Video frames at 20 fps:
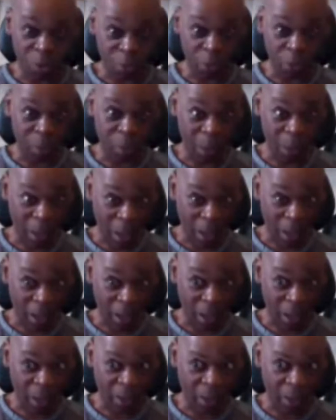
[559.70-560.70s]
doing my lines,
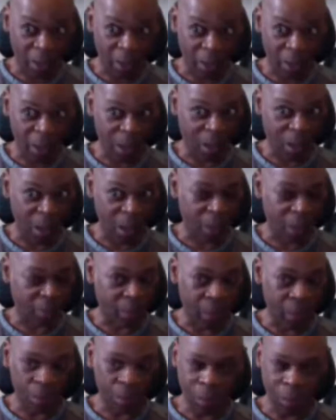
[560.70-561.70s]
and I'm thinking, "Steve,
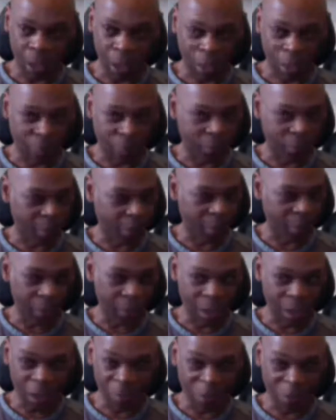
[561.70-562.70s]
don't laugh,
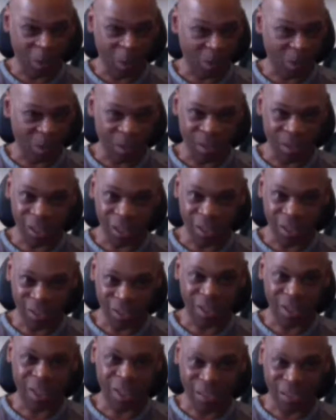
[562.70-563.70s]
because
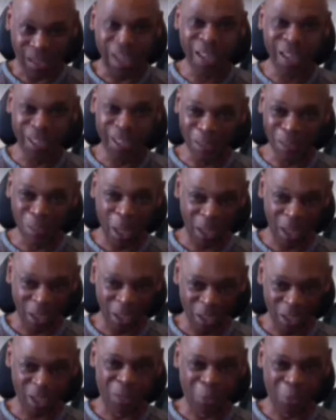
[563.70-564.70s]
the
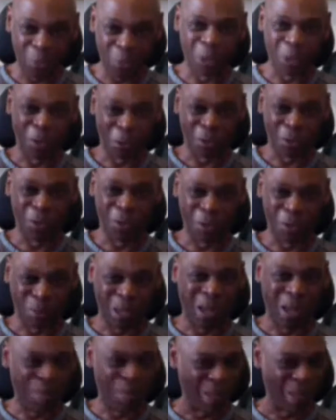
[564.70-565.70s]
money's just falling through the
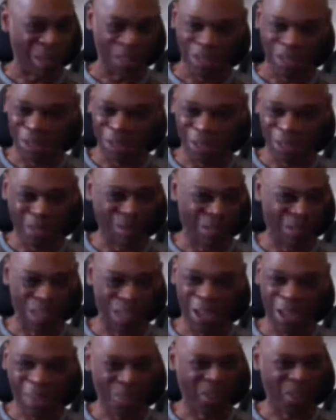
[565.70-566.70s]
bar, man. You don't
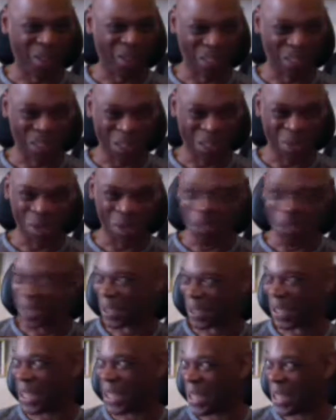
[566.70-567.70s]
laugh at this
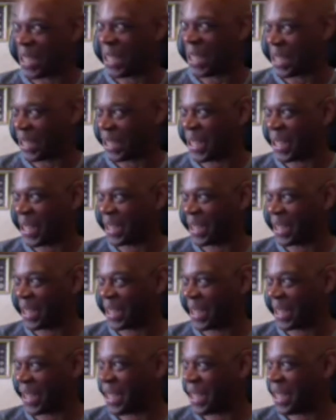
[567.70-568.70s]
situation." And
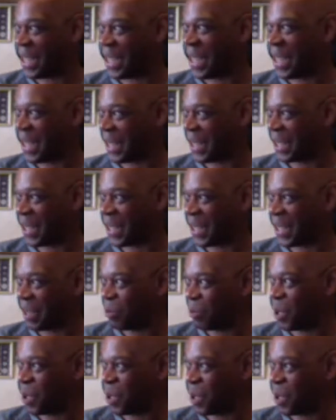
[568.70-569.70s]

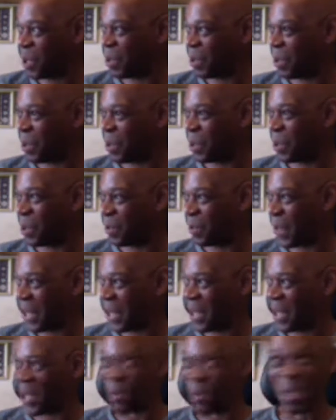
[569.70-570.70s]
Roger, who's
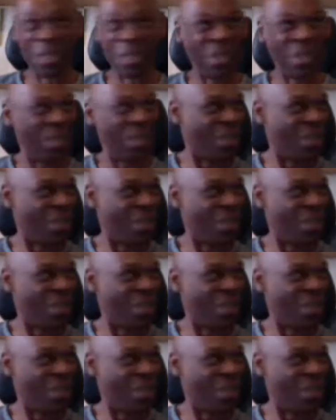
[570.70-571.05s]
playing Trigger, is